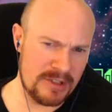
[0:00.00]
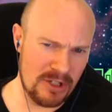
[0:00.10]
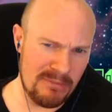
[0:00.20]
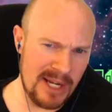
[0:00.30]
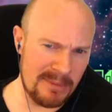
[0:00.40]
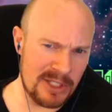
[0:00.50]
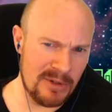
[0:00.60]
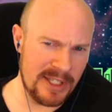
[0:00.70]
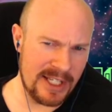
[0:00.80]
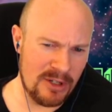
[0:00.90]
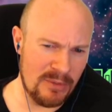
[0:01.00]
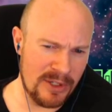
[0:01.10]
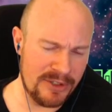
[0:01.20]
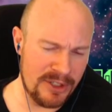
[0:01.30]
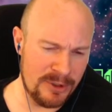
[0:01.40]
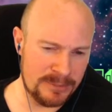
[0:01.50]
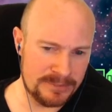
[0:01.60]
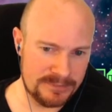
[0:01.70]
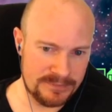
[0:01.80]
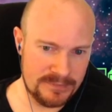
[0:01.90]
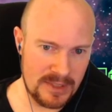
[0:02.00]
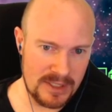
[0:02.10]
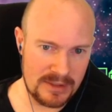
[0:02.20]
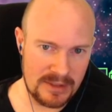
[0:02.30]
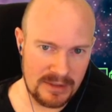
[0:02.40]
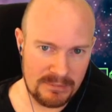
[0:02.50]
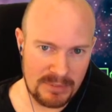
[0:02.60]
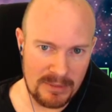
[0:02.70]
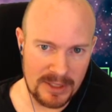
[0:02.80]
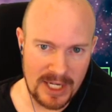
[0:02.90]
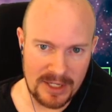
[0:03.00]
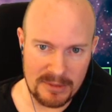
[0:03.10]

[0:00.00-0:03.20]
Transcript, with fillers: don't make me do anything I don't want to do, is probably kind of